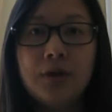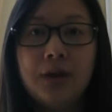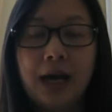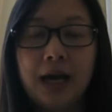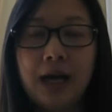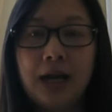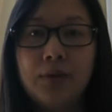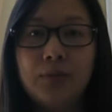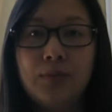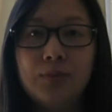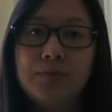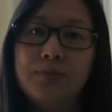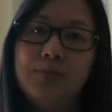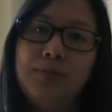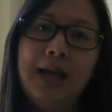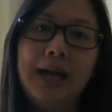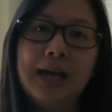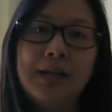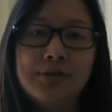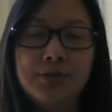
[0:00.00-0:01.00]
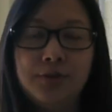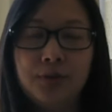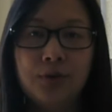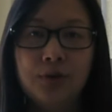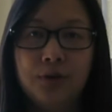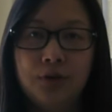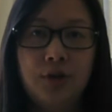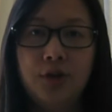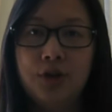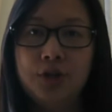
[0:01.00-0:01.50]
I planned to
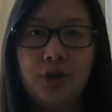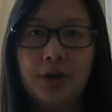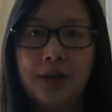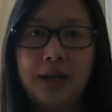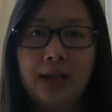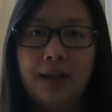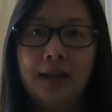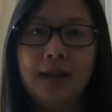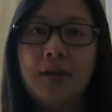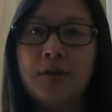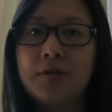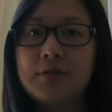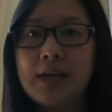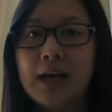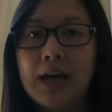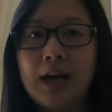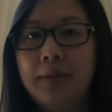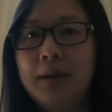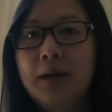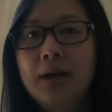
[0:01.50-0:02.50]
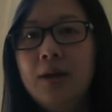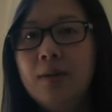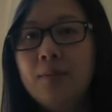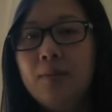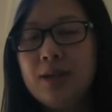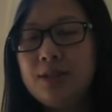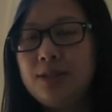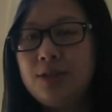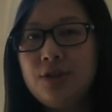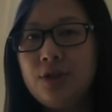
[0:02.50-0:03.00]
order the chart at a later time.
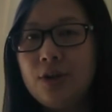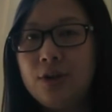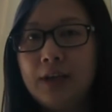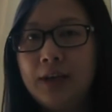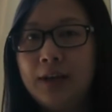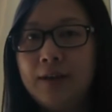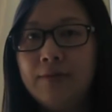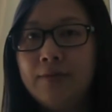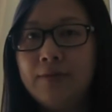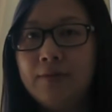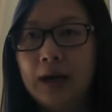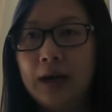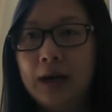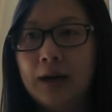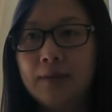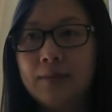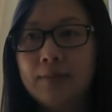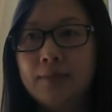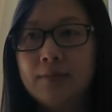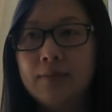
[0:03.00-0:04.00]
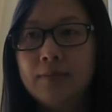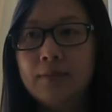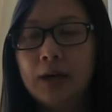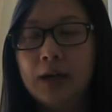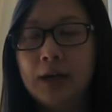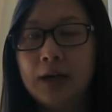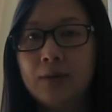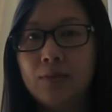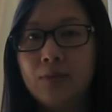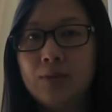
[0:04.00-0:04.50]
Plus, the chart
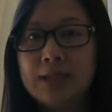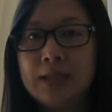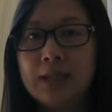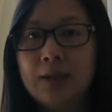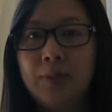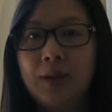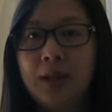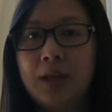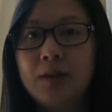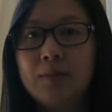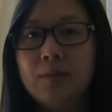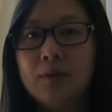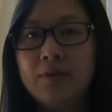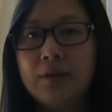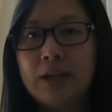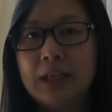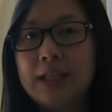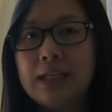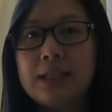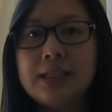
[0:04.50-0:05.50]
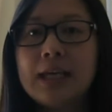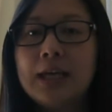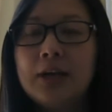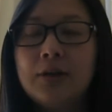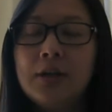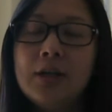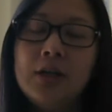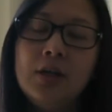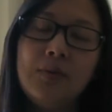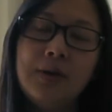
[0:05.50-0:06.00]
wasn't applicable for the
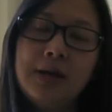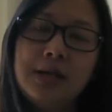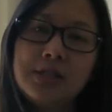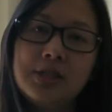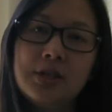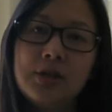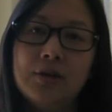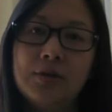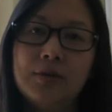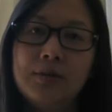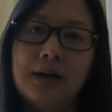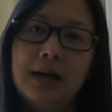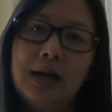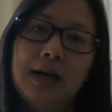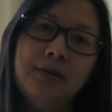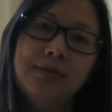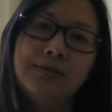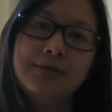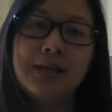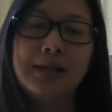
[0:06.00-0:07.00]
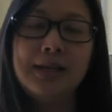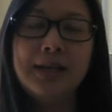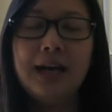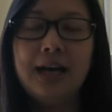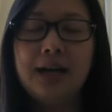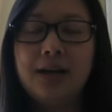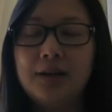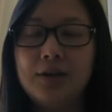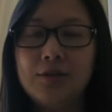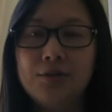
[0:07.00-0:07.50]
discount anyway, so I was like,
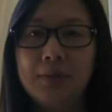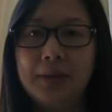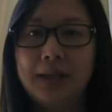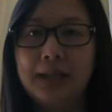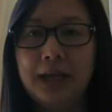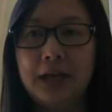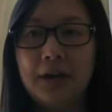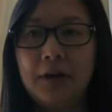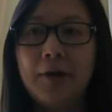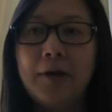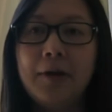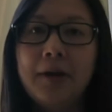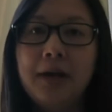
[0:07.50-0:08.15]
yeah, I'll do it later.